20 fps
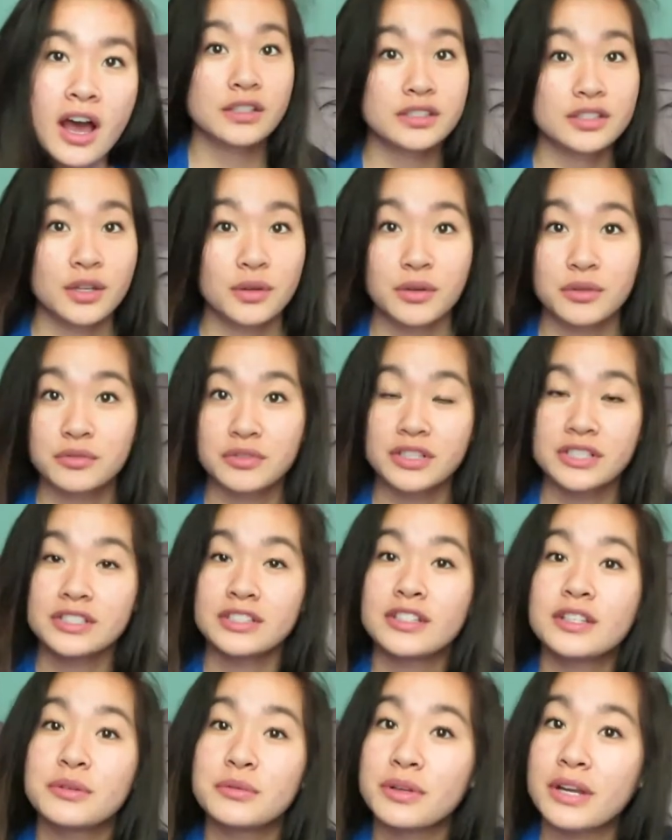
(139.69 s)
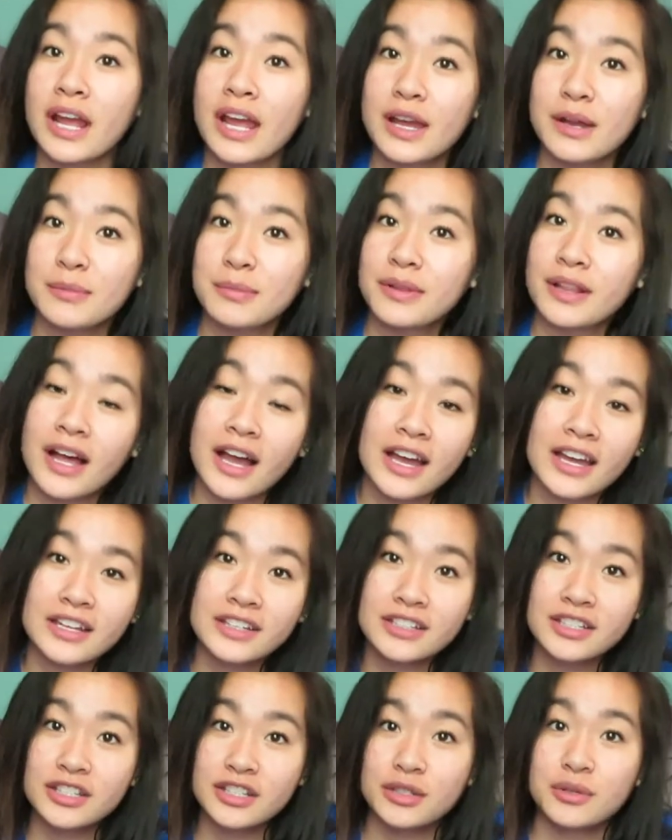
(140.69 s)
So originally when I
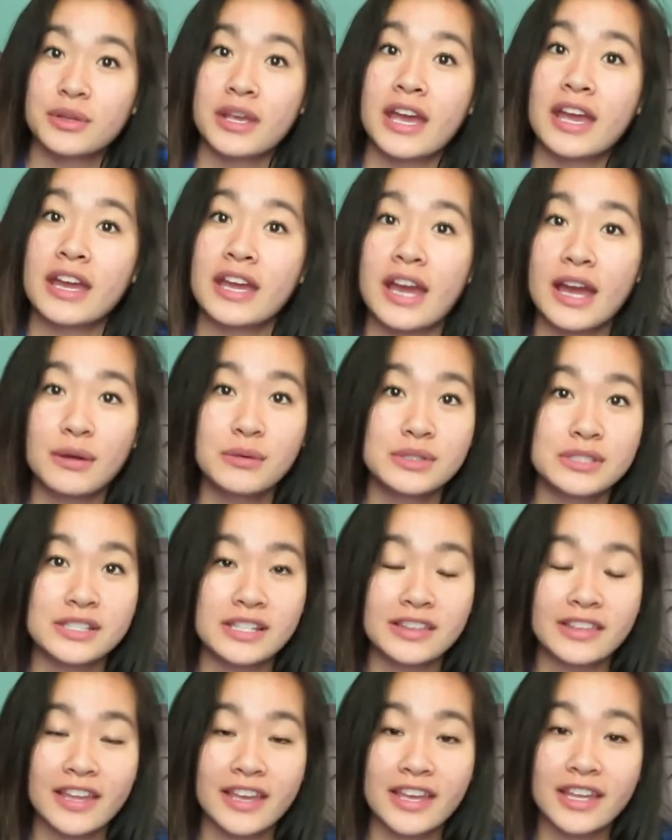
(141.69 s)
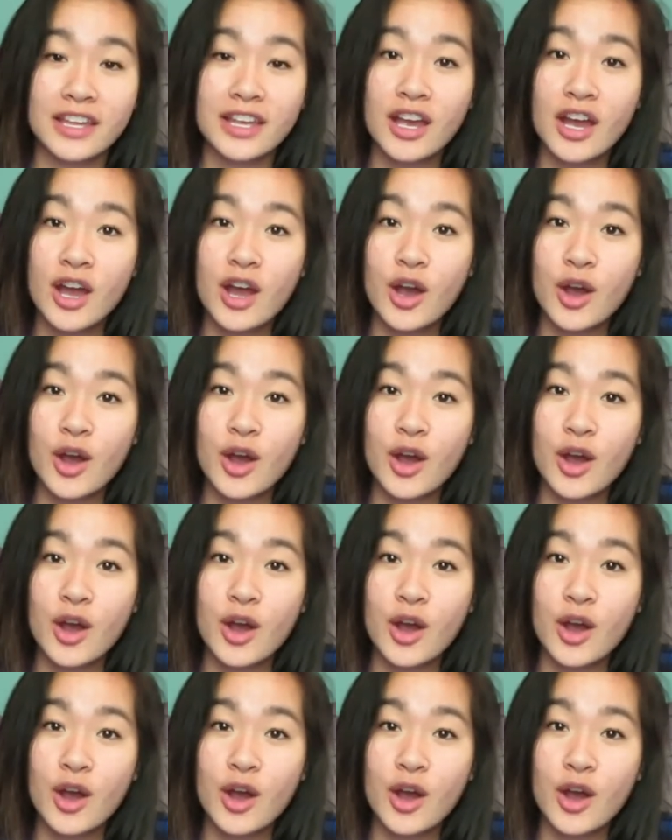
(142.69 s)
applied to UK, I wasn't like,